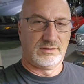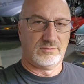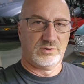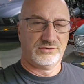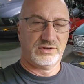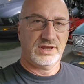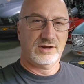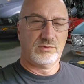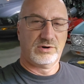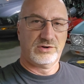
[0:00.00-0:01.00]
Well, today
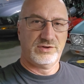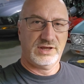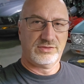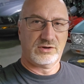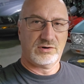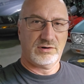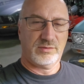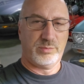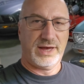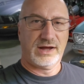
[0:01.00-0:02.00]
we're going to take the car
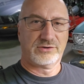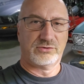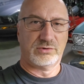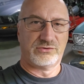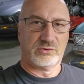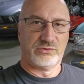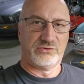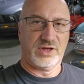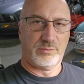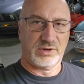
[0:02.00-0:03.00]
back to its old
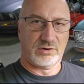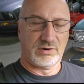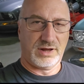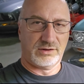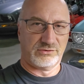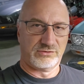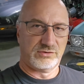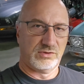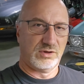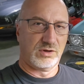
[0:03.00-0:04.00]
stomping grounds,
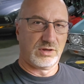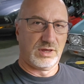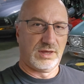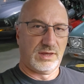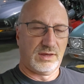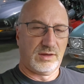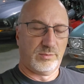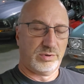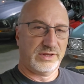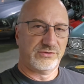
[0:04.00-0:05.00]
to the
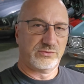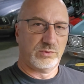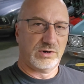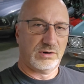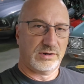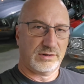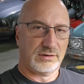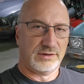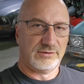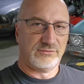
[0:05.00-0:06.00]
place where it
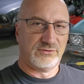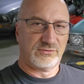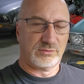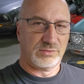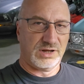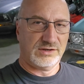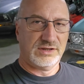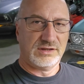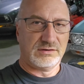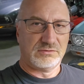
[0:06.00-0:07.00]
lived from
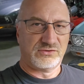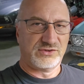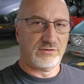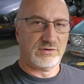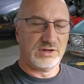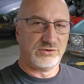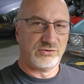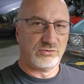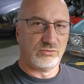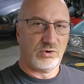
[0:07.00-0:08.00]

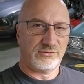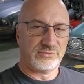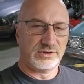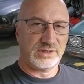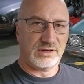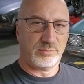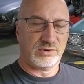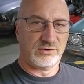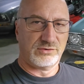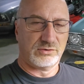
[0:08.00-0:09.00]
1972 roughly up
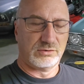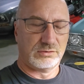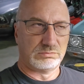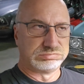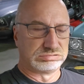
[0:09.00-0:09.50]
until